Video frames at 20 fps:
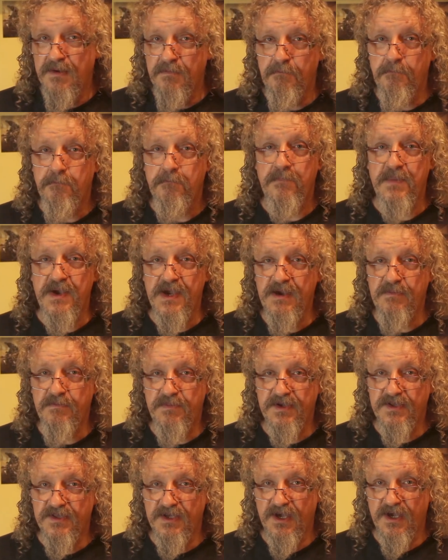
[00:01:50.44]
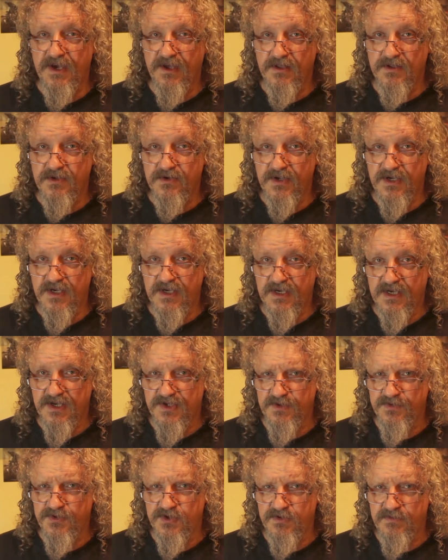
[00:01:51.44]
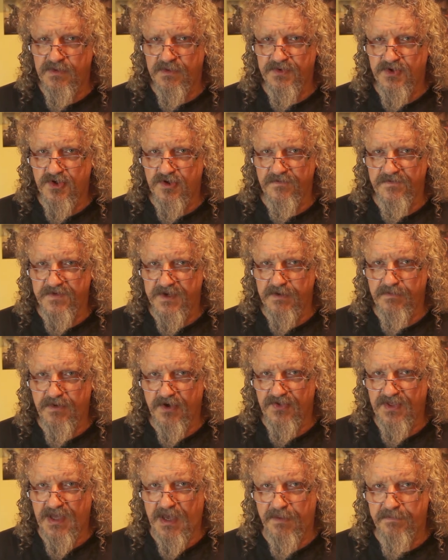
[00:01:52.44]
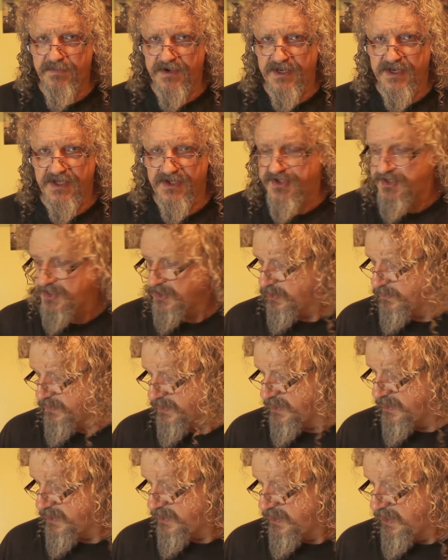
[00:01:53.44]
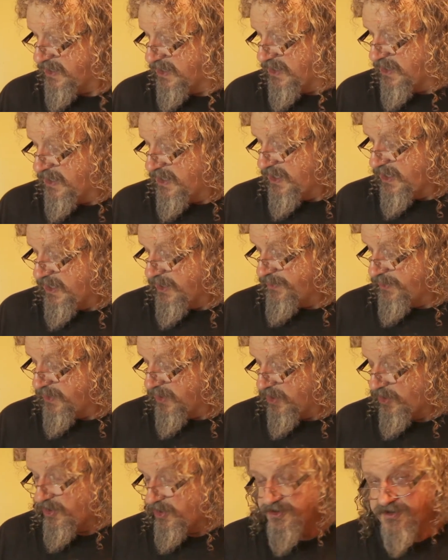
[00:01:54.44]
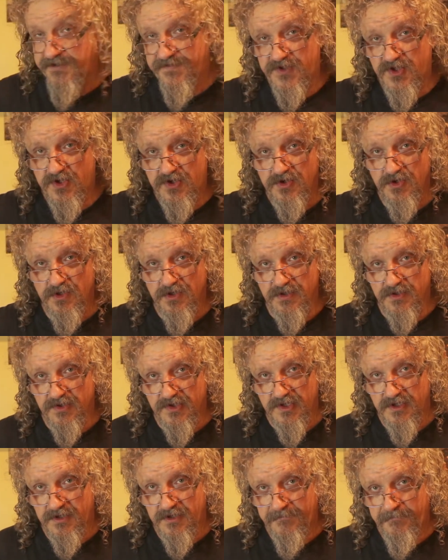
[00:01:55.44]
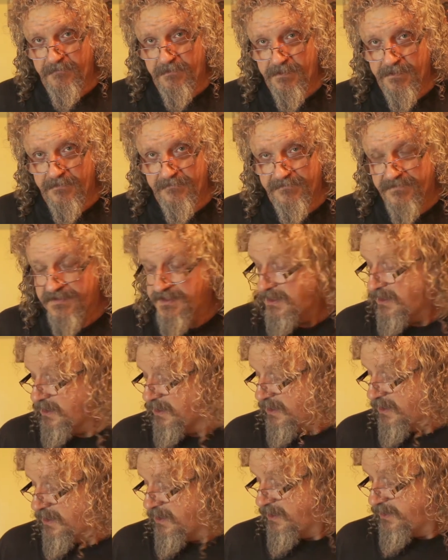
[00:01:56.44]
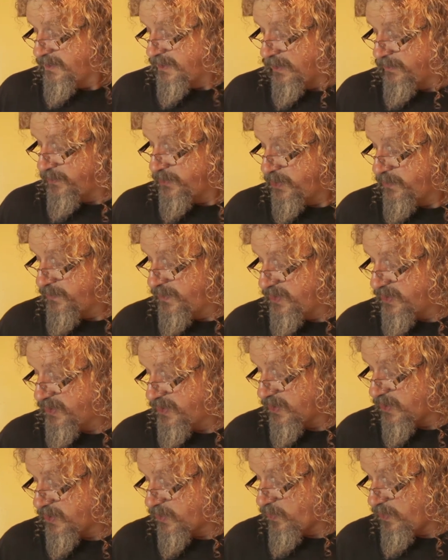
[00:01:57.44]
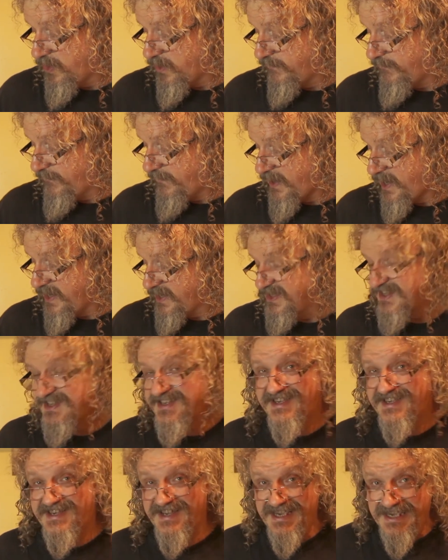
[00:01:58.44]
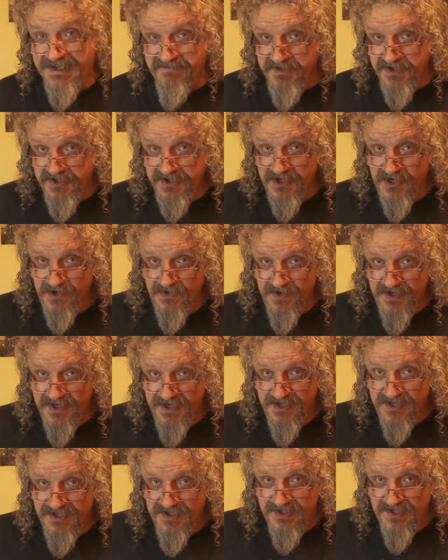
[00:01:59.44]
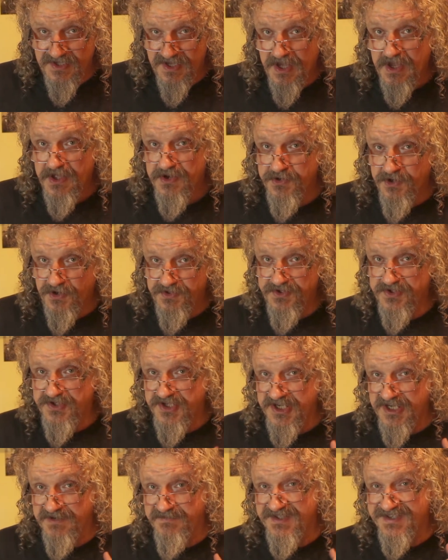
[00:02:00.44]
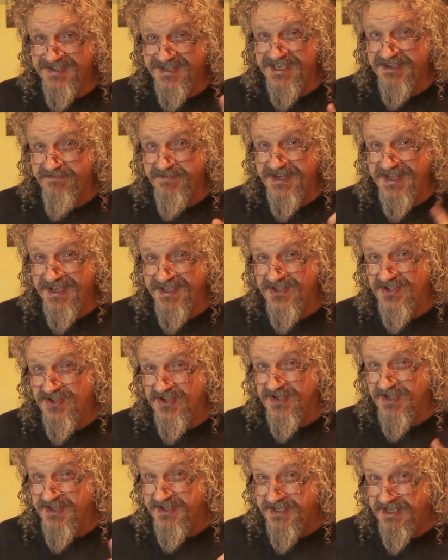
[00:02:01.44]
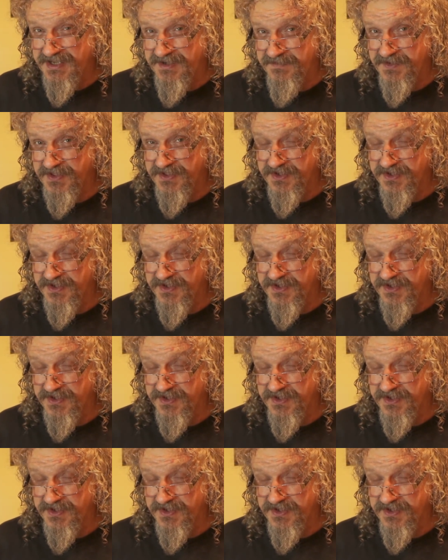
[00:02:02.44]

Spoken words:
maybe the Heldrake, I seem to remember something about that being excluded, and the Lord of Skulls. Now, units that qualify as Demon units, not the same as Demon Engine. Demon,